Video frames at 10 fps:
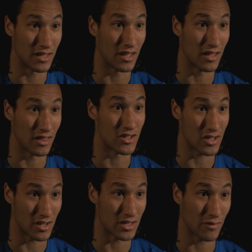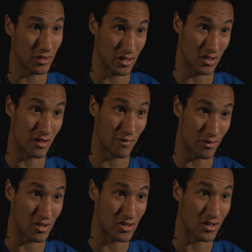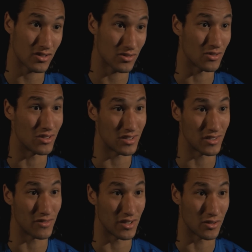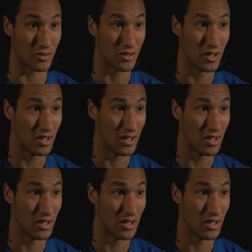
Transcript: the charity foundation of Rangers. So this is very good.